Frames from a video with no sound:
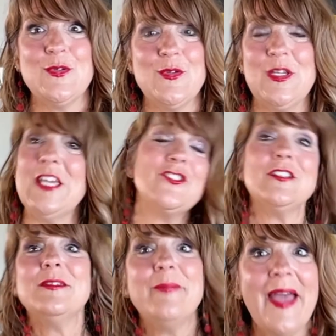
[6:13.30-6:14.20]
Do
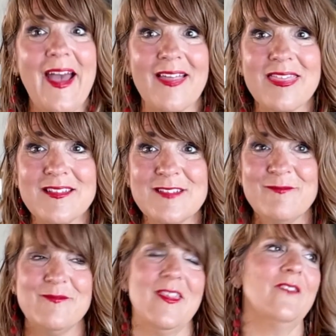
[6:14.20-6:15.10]
kitchens and baths.
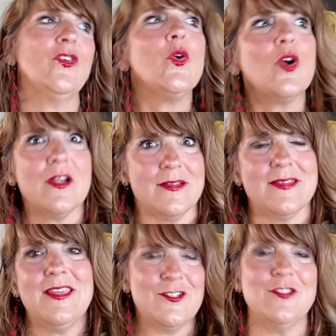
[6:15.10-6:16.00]
Of course,
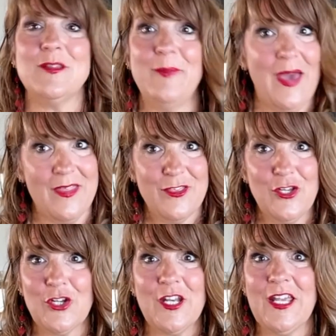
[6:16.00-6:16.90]
kitchens and bath,
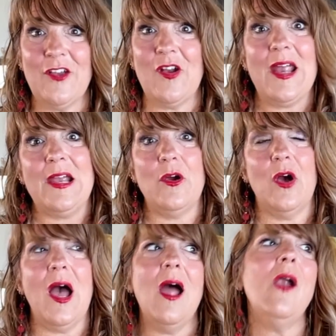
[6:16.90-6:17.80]
you're going to get your
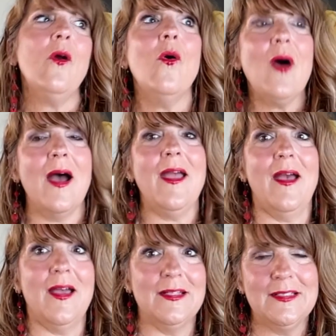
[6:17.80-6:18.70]
R O I
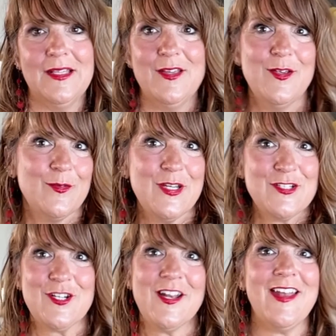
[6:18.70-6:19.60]
on,
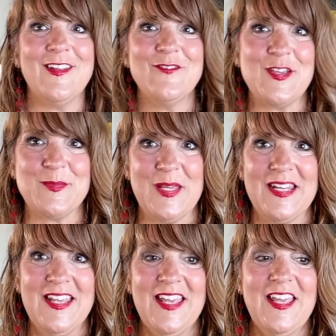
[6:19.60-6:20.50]
return on investment.
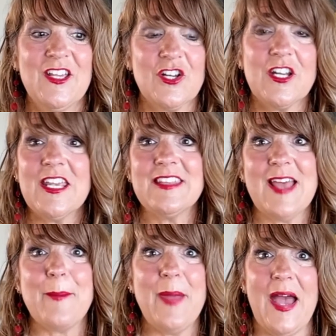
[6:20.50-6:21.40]
You're going to get
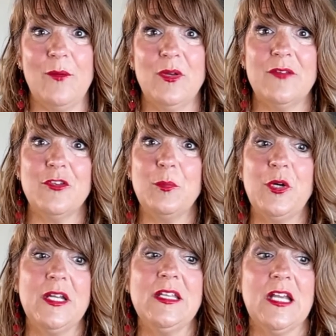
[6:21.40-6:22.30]
that back, whatever you
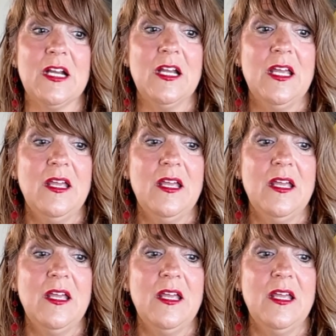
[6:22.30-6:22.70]
put in there.